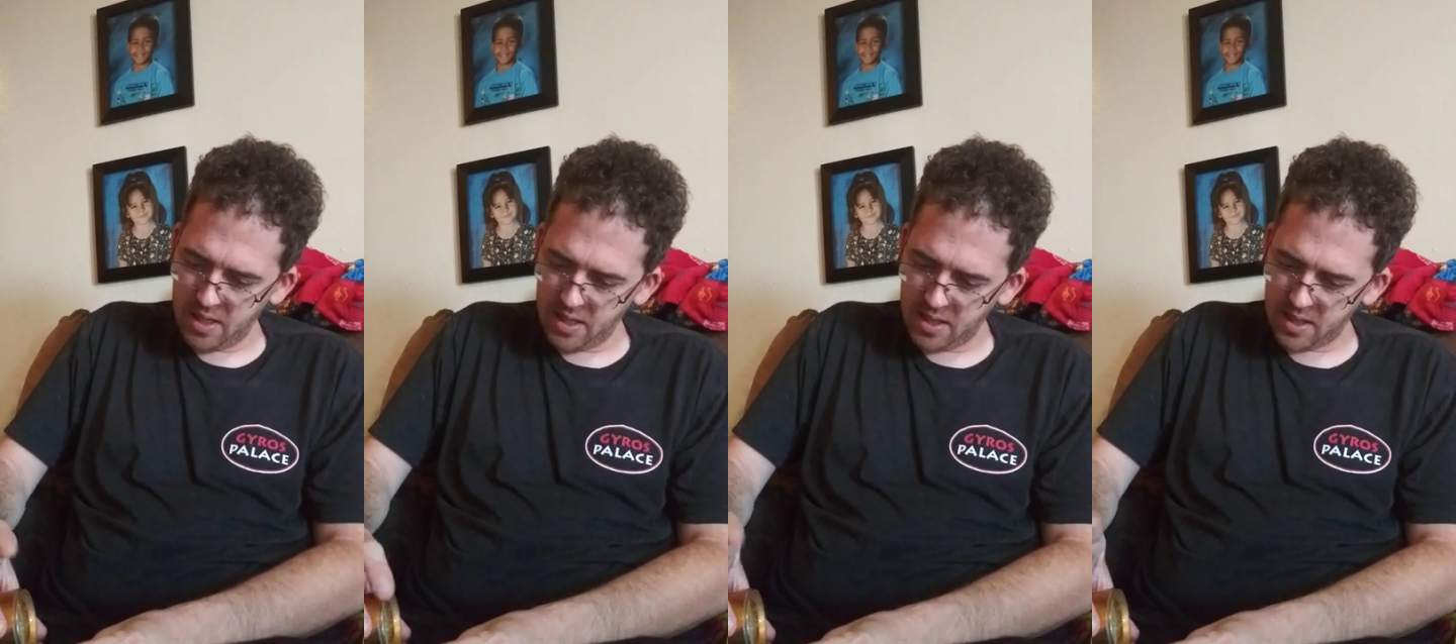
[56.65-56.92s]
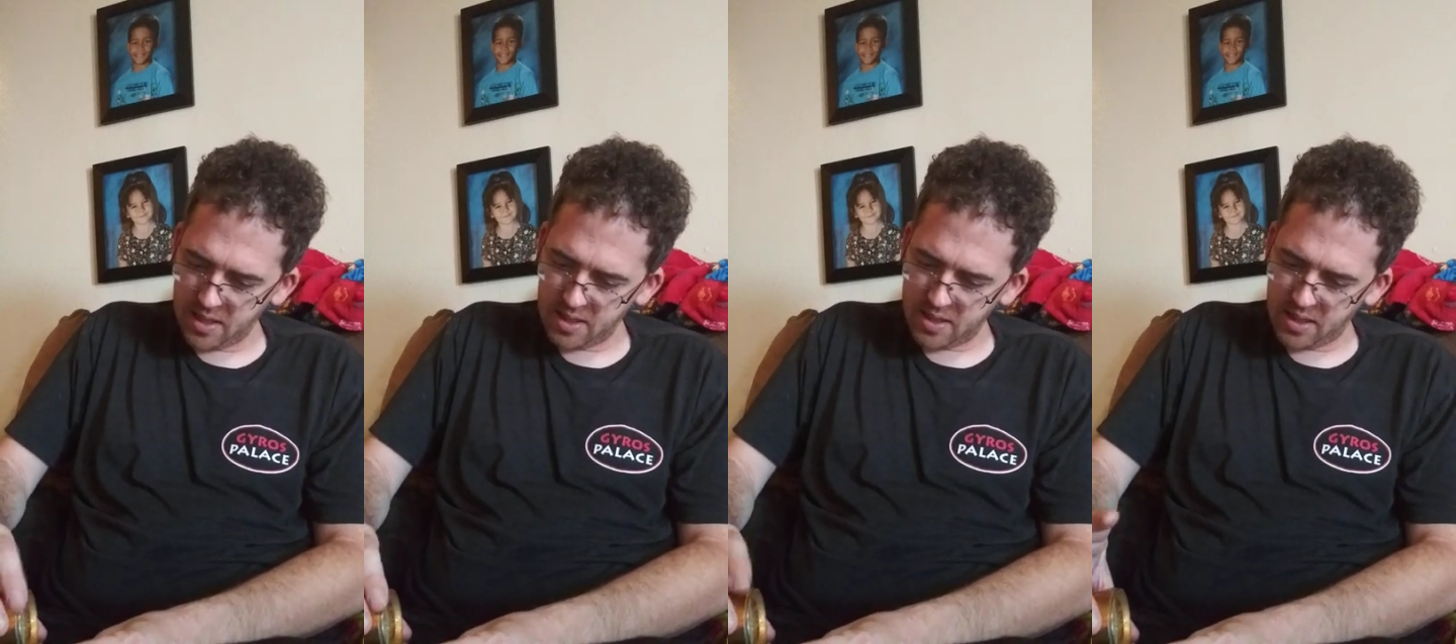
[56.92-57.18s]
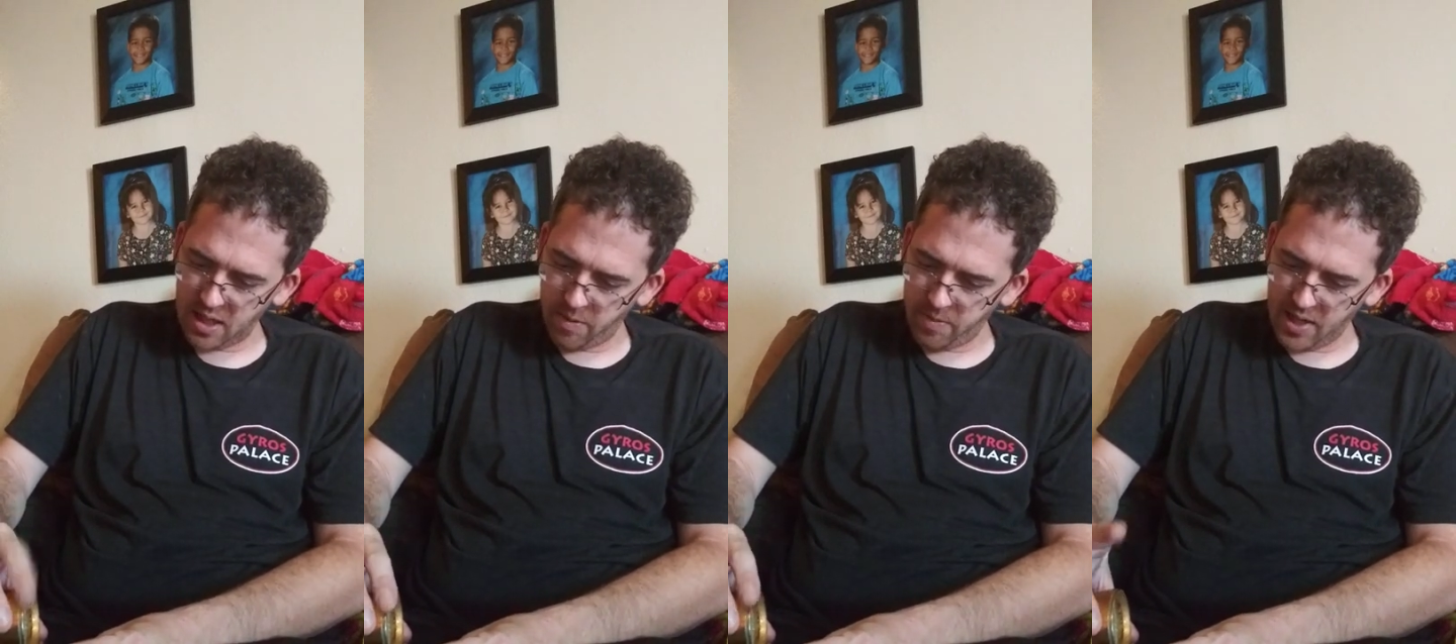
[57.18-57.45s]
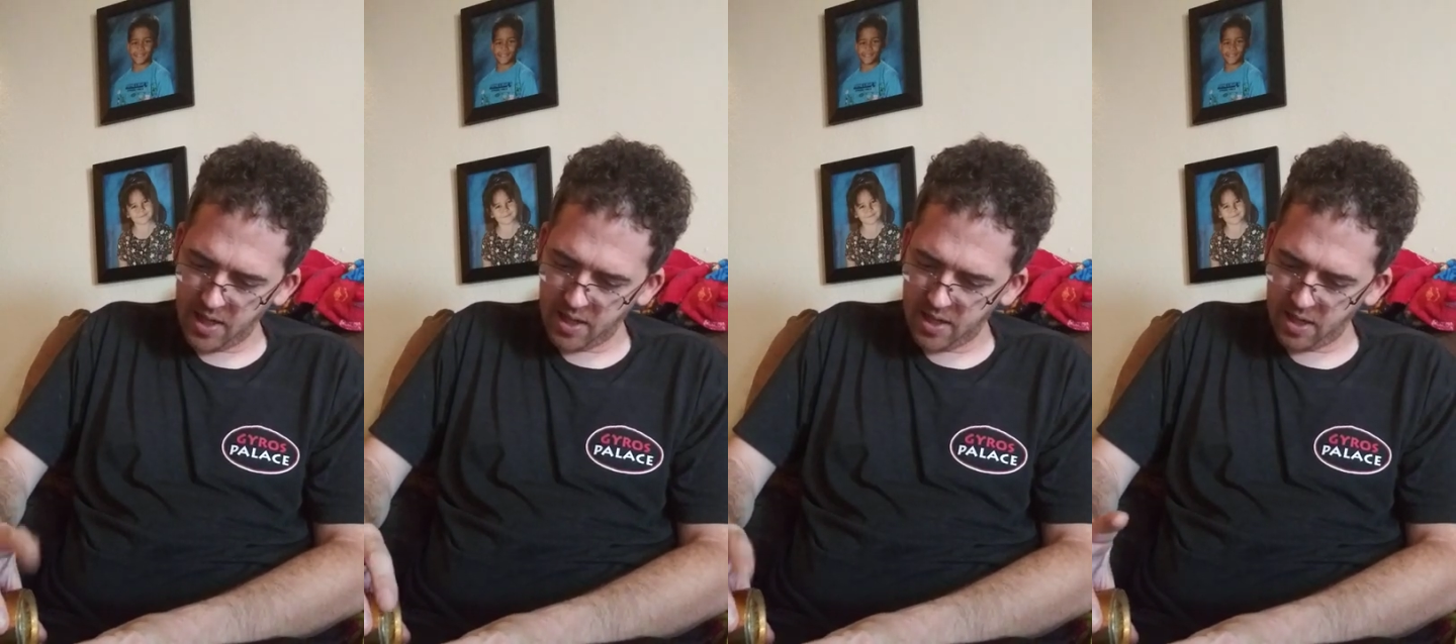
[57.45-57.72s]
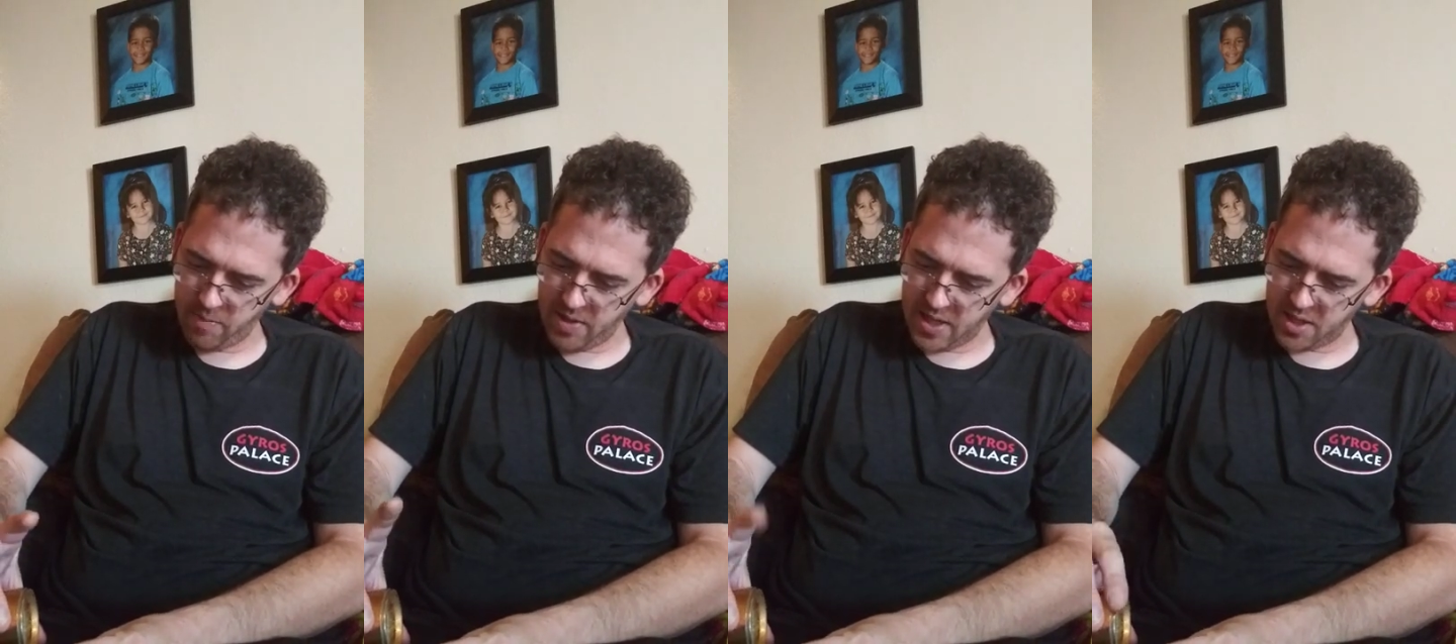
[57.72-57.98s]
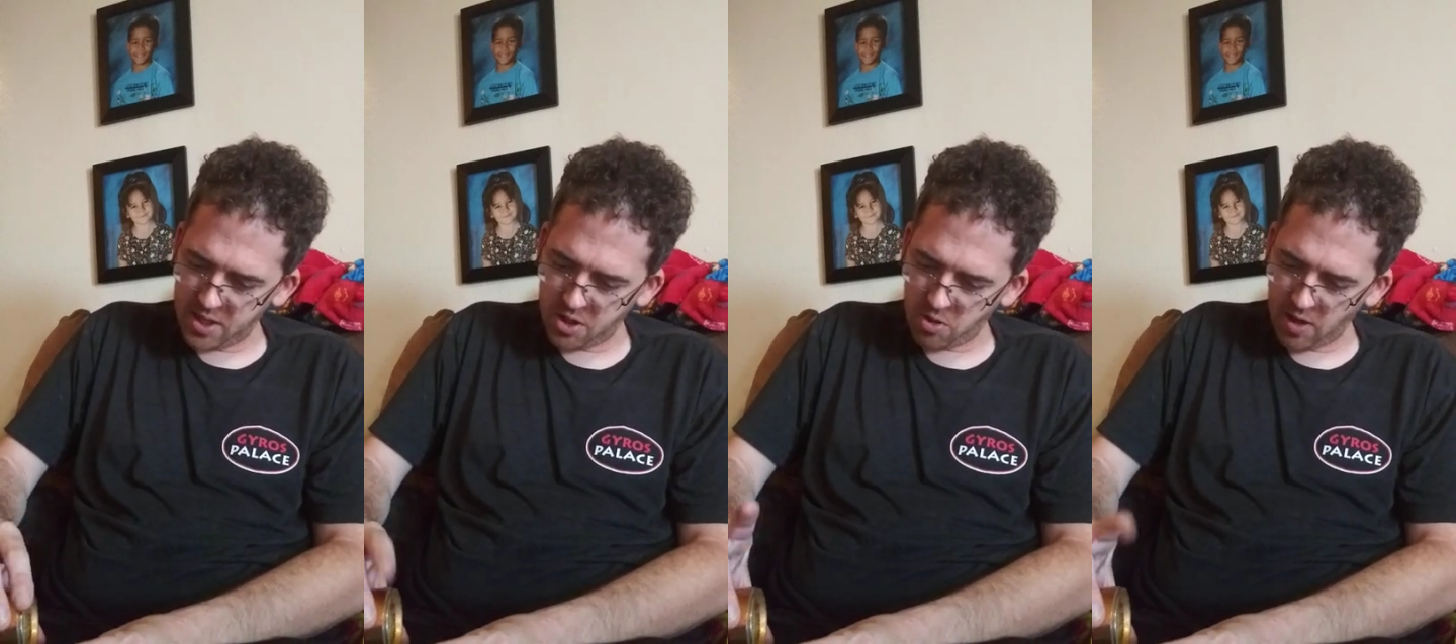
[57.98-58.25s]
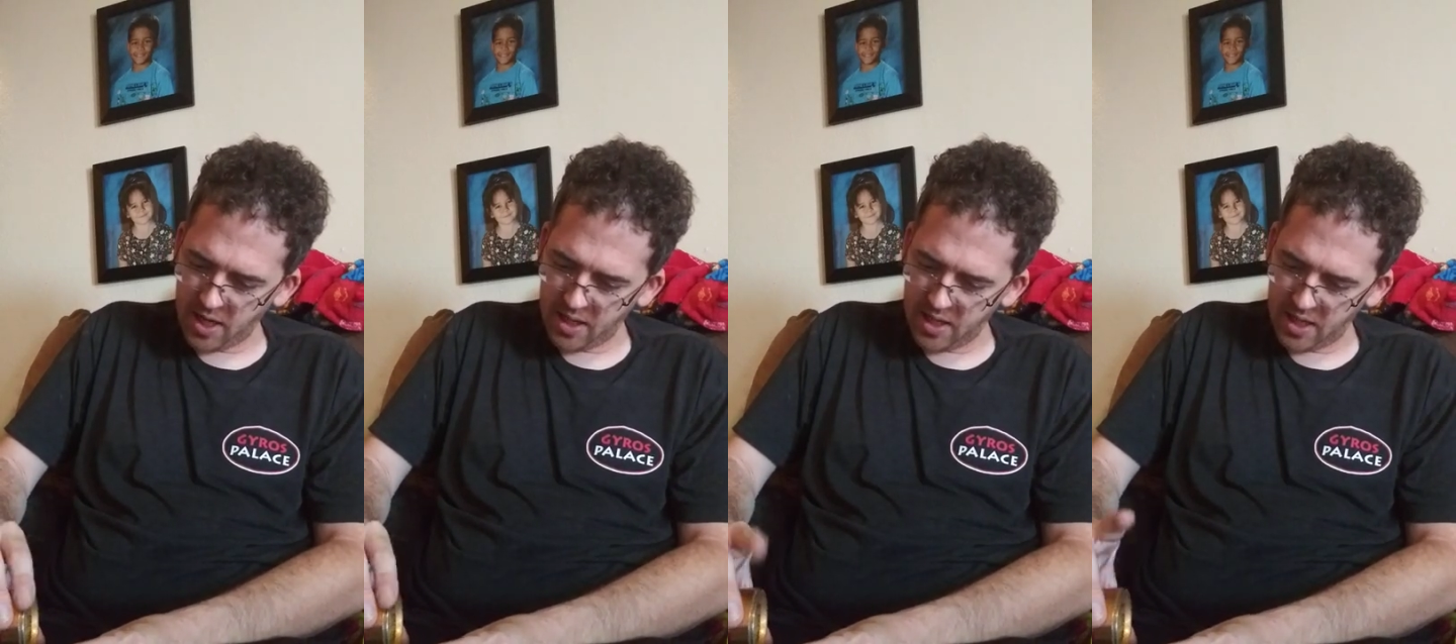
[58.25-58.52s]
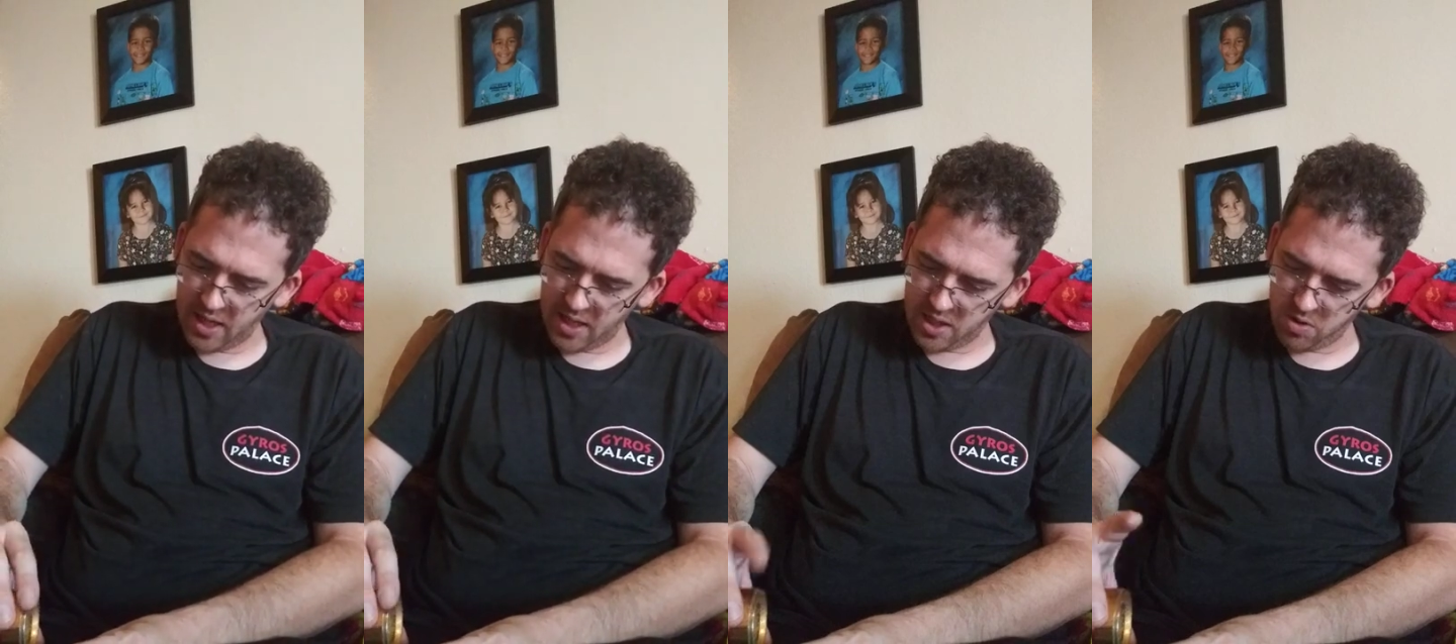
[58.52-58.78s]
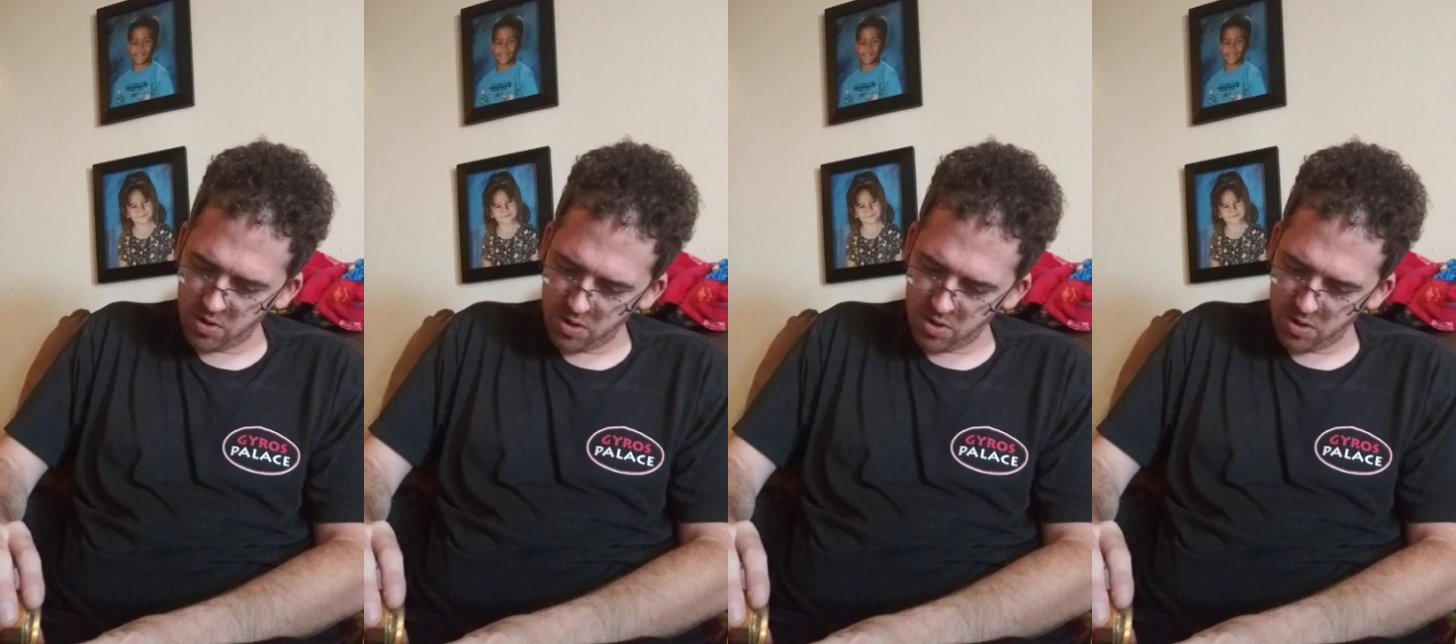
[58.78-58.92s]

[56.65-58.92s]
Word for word: It doesn't tell me anything about the strain lineage,